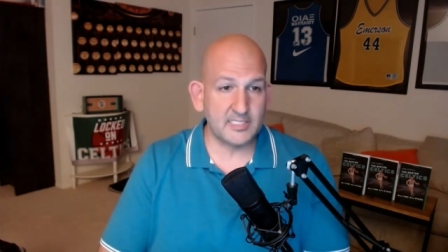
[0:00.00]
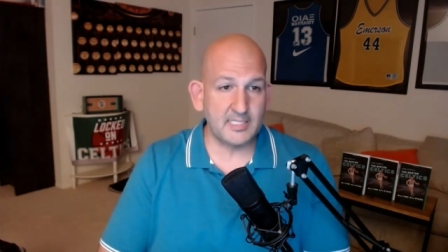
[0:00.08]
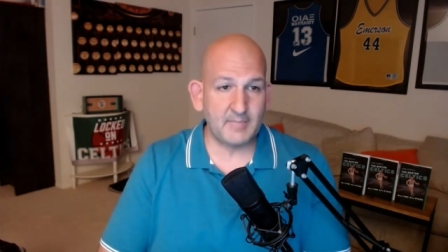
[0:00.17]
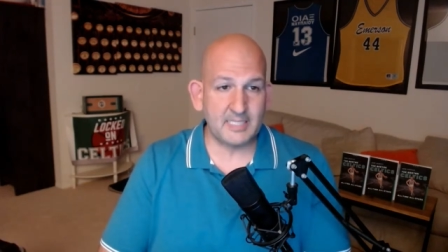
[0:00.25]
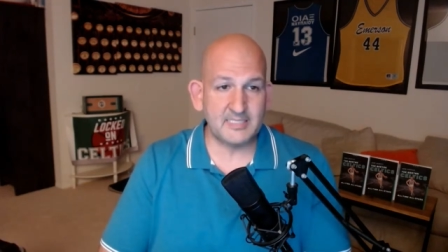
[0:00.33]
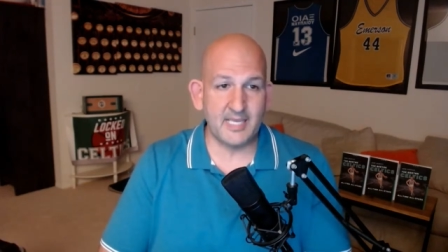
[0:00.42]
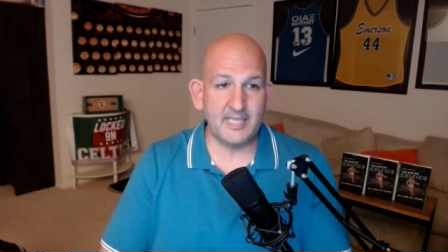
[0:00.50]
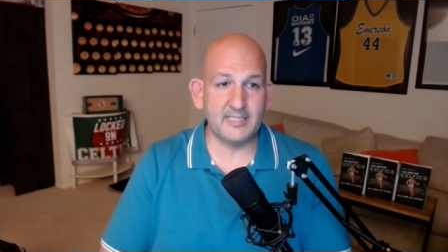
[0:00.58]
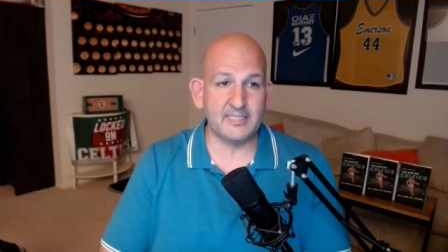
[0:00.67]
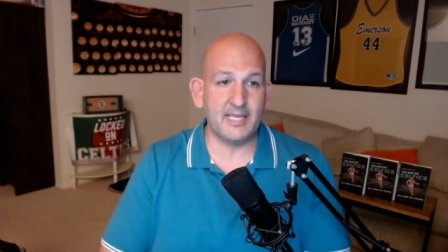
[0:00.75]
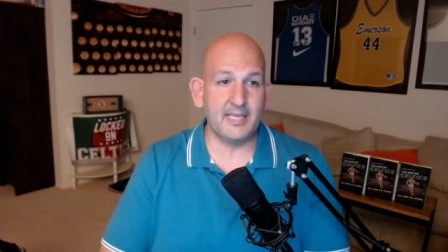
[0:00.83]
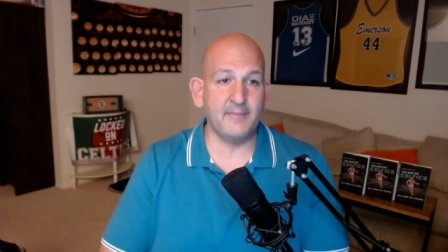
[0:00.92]
And I'm not
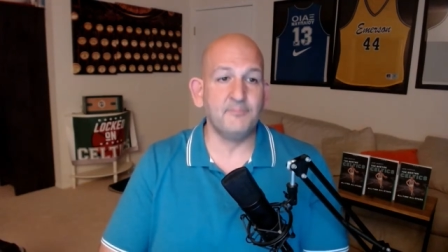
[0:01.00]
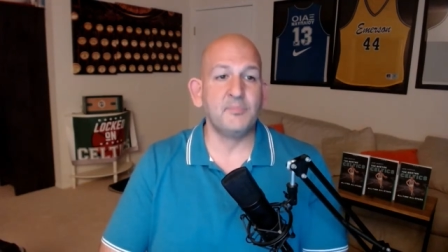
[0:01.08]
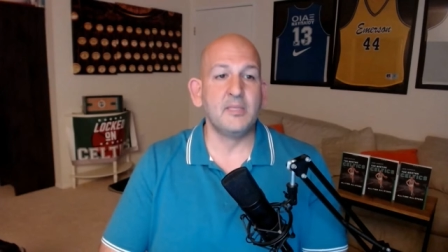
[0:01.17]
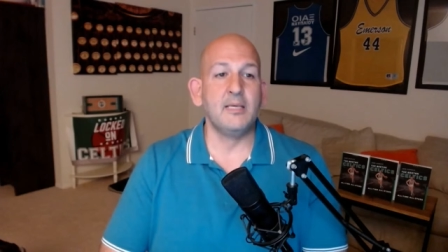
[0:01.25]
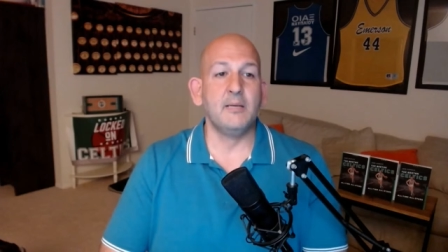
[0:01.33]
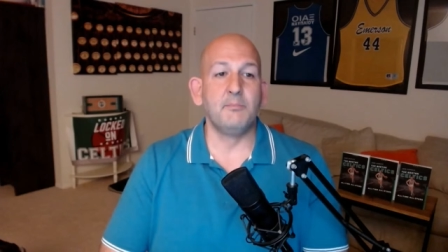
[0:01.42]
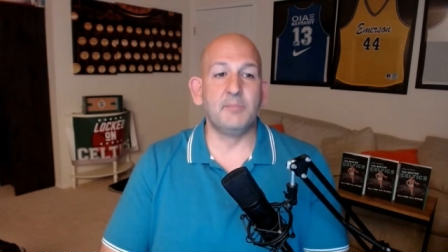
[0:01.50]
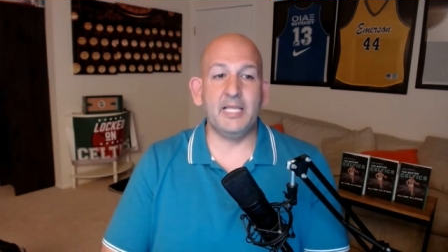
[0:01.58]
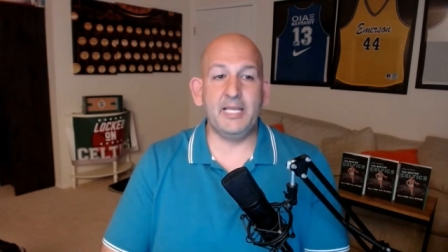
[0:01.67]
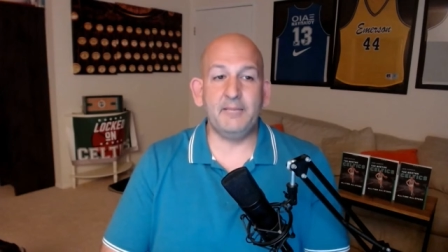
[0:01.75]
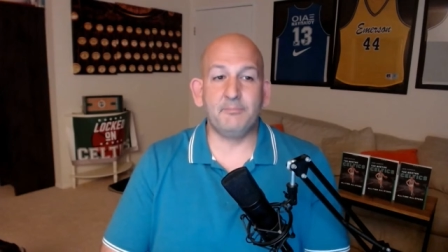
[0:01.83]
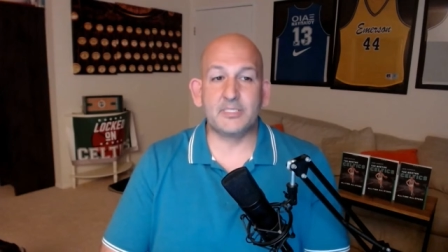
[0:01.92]
saying that they
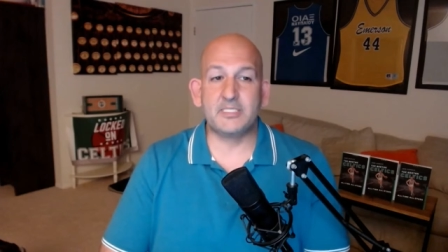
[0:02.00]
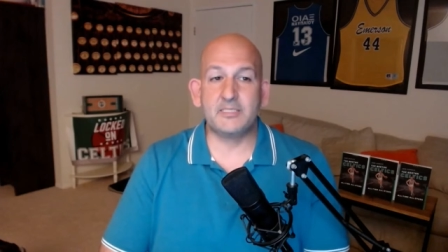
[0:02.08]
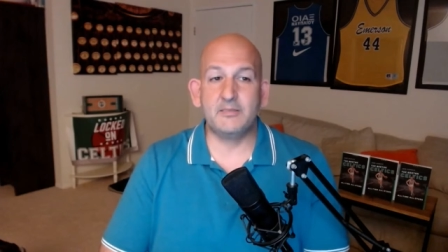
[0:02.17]
played,